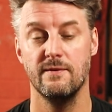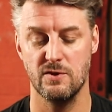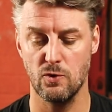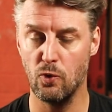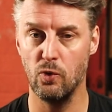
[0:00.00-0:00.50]

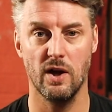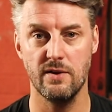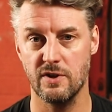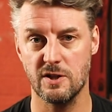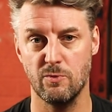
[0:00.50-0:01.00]
It's all
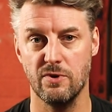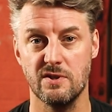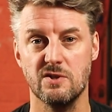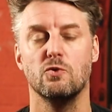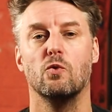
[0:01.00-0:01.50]
life
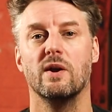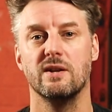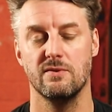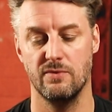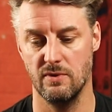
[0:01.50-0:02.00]
experience, it's all
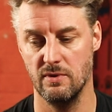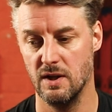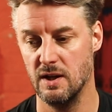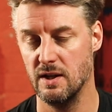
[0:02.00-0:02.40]
wonderful.